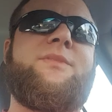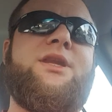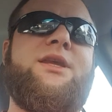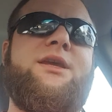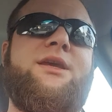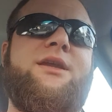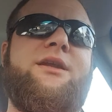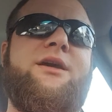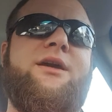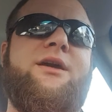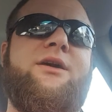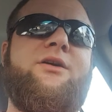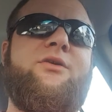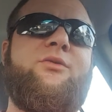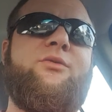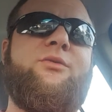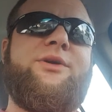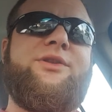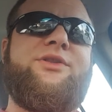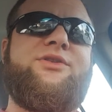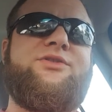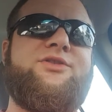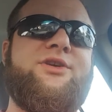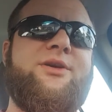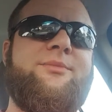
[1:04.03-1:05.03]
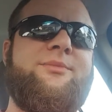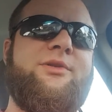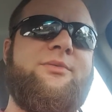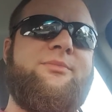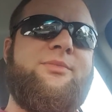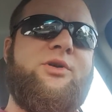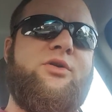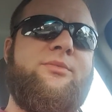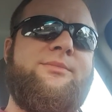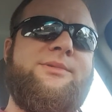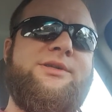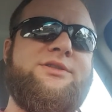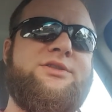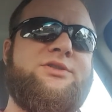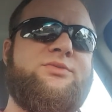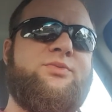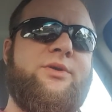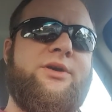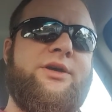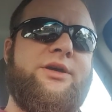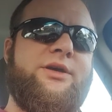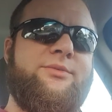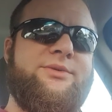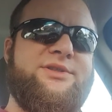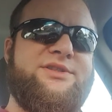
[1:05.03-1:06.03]
you know, with some of the moments
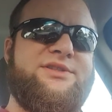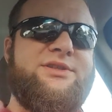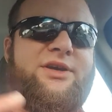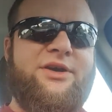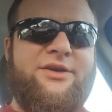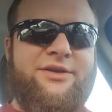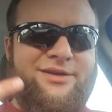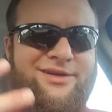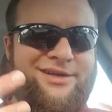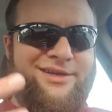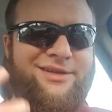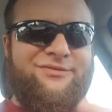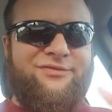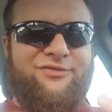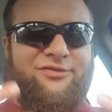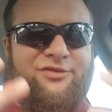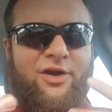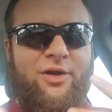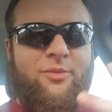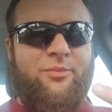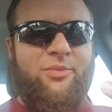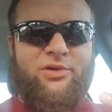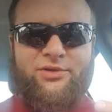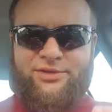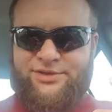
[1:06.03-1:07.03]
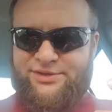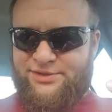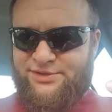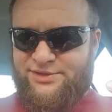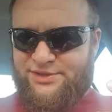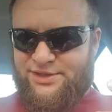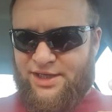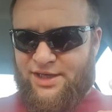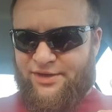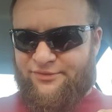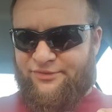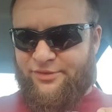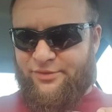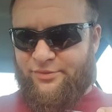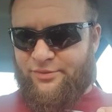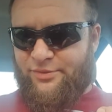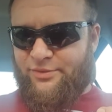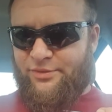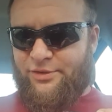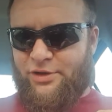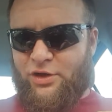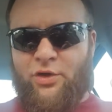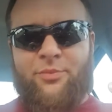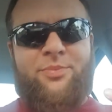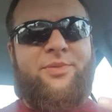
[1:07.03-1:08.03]
where he was starting to fumble and stuff, and
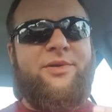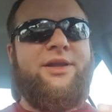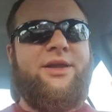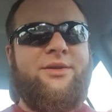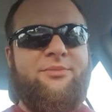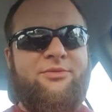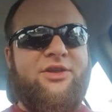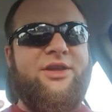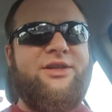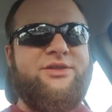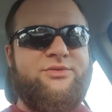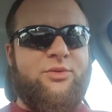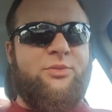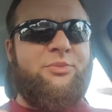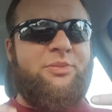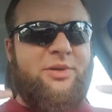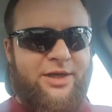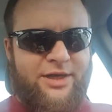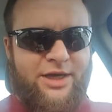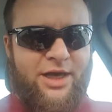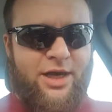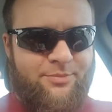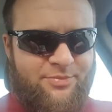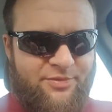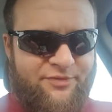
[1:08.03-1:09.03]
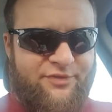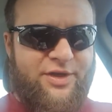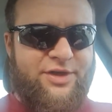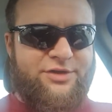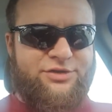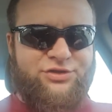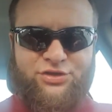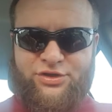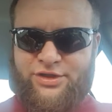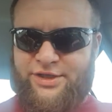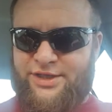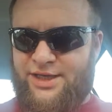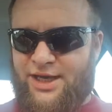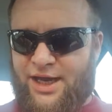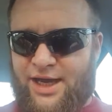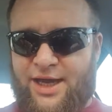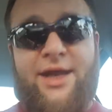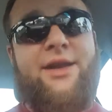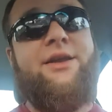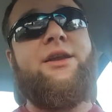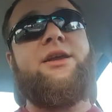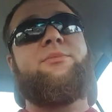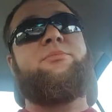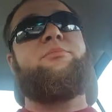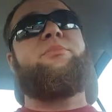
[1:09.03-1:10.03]
we were hoping that things would pick up eventually,
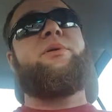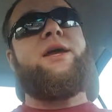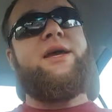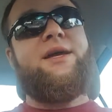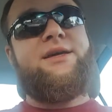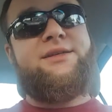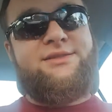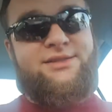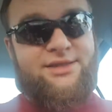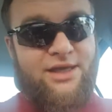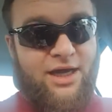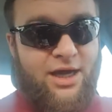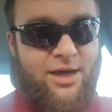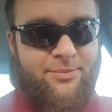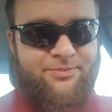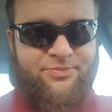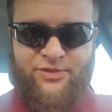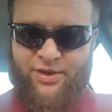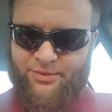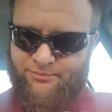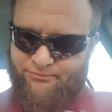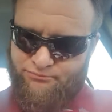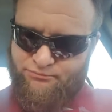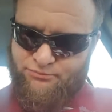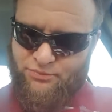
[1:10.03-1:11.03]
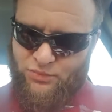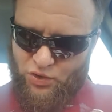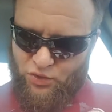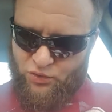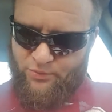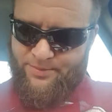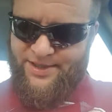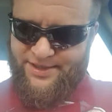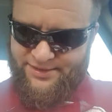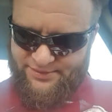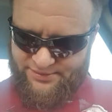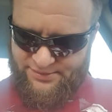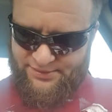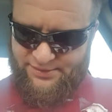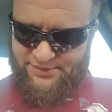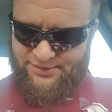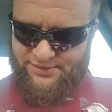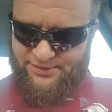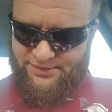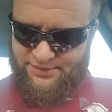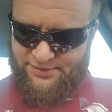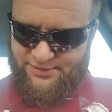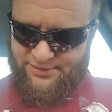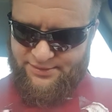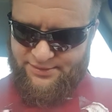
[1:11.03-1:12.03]
and it picks up the moment.